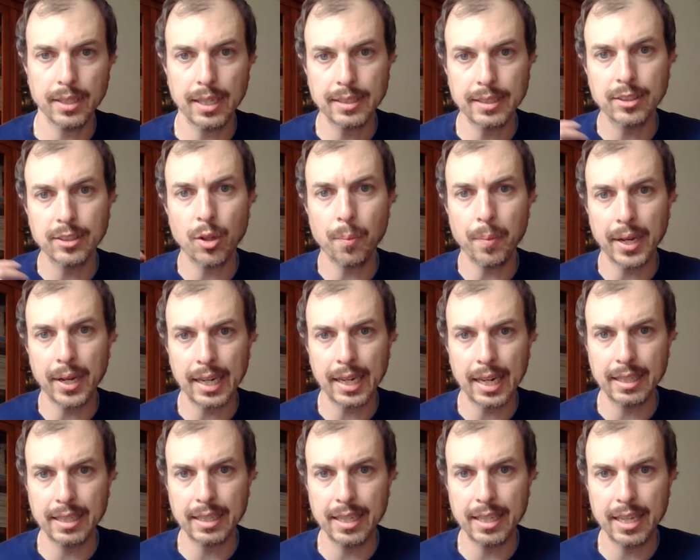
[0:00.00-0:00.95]
That's the
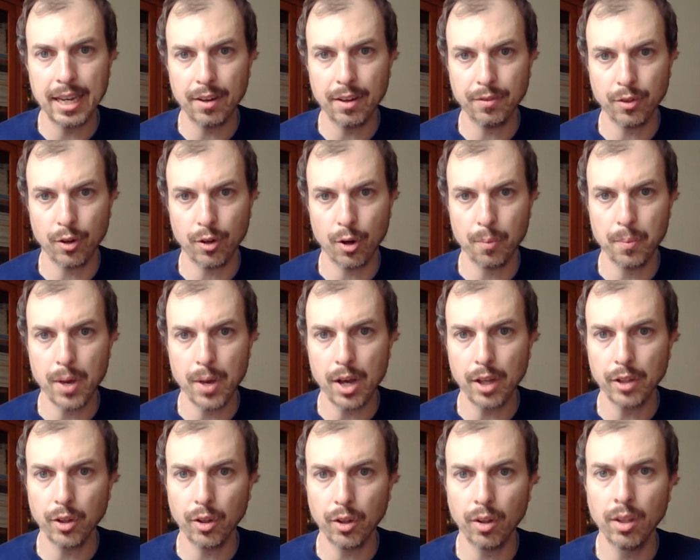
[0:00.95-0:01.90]
main idea of our
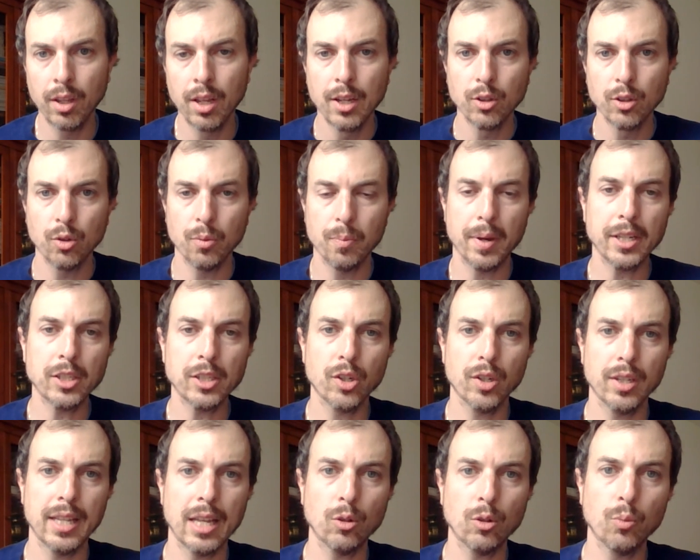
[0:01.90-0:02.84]
model to make
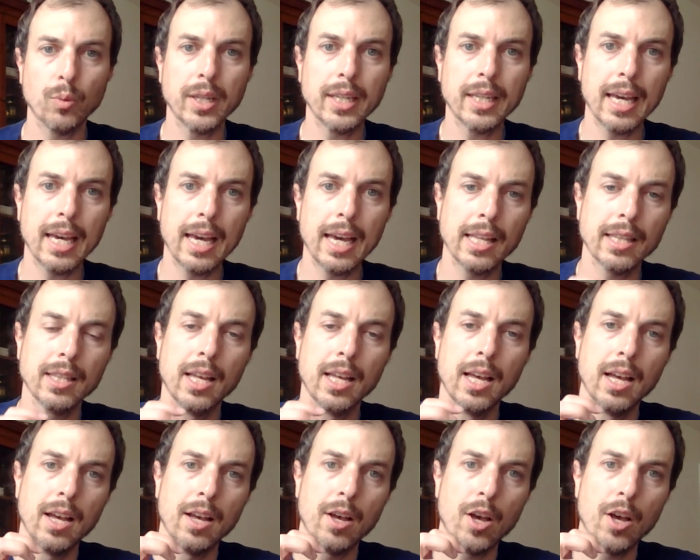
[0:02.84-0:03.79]
sure that we can
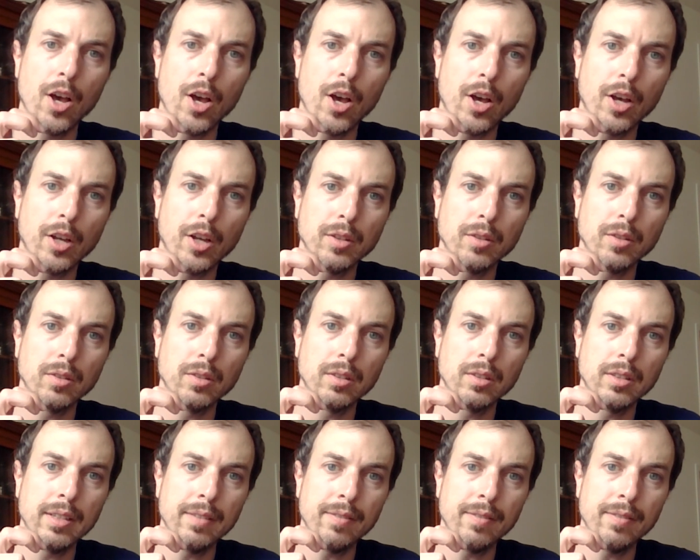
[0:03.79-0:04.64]
uh,